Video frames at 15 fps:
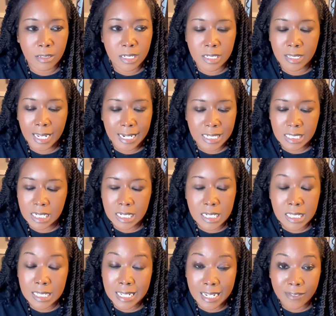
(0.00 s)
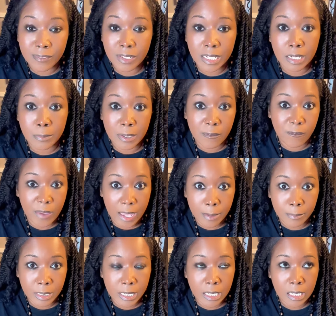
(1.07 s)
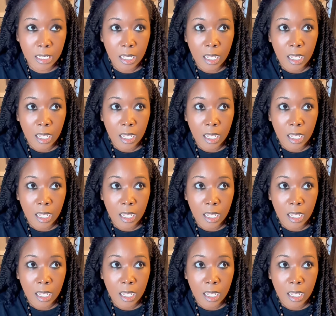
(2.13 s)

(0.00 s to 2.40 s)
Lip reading: This, like I said, this definitely could be family.